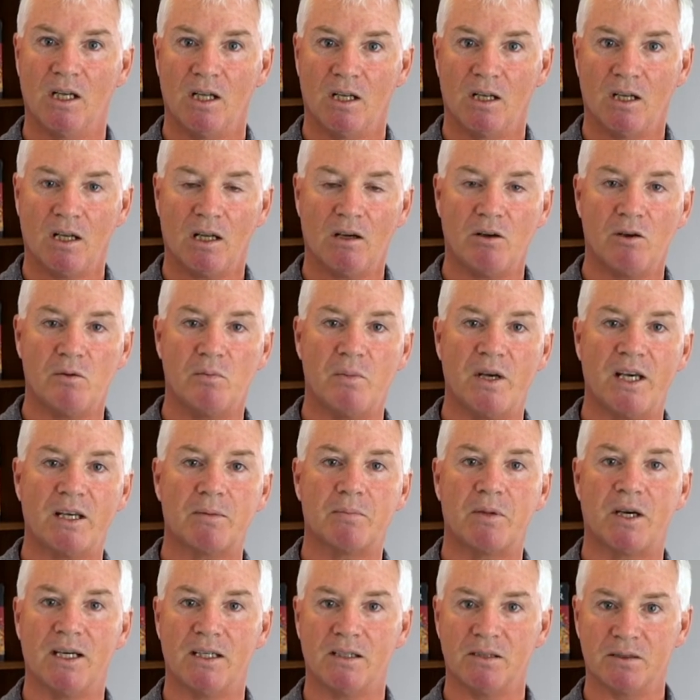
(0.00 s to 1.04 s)
Lower back
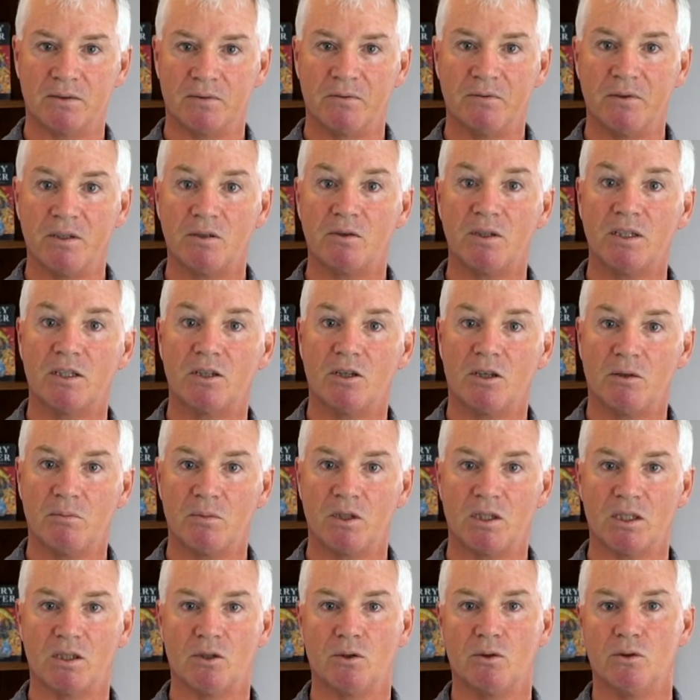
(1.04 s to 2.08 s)
pain is very
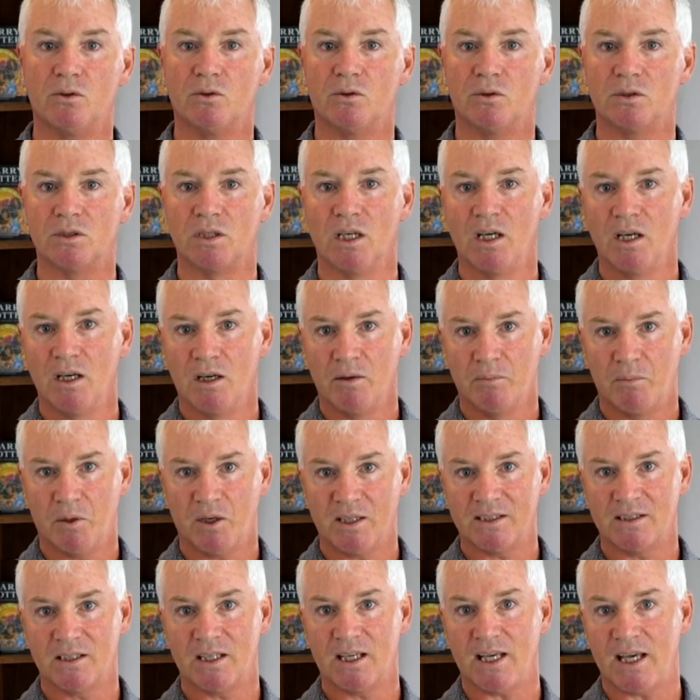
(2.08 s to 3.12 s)
commonly caused by
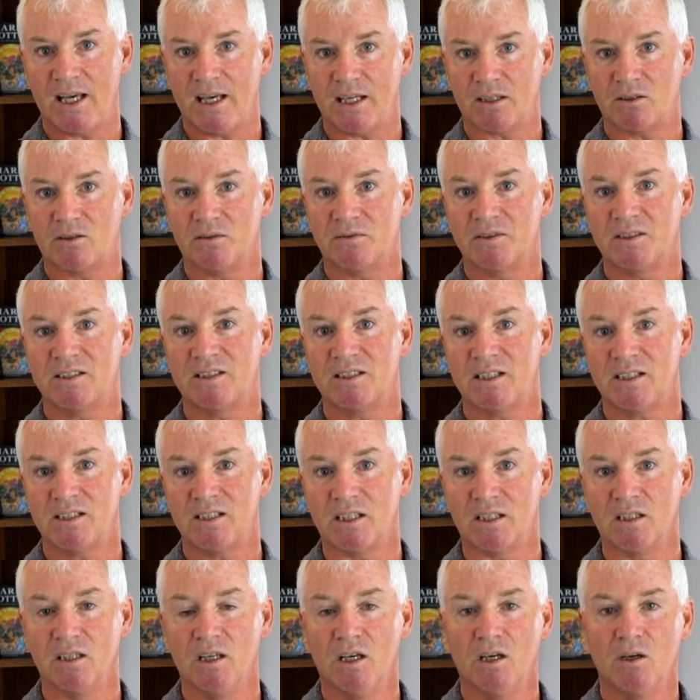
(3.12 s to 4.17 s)
the act of
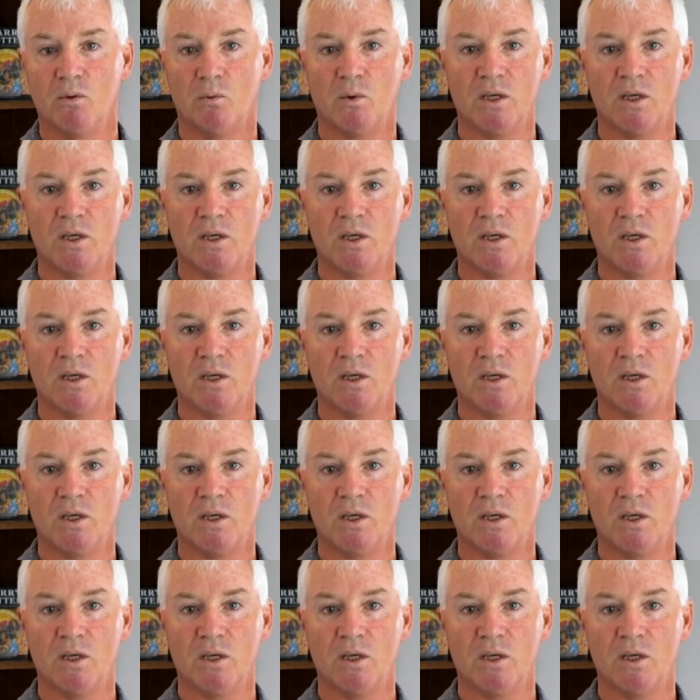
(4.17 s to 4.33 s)
sitting.